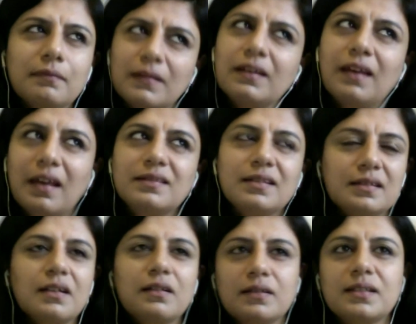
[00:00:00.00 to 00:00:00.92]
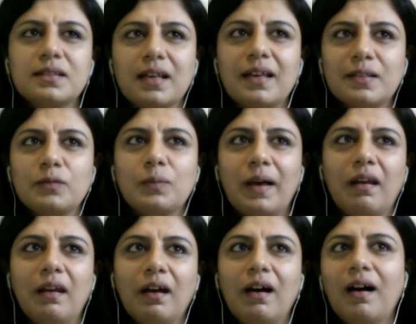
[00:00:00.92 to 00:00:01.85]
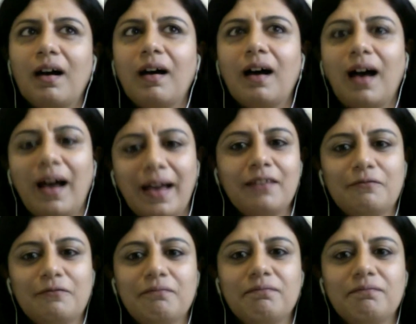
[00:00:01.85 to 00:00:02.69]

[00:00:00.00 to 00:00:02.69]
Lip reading: yes, this year is as well, I have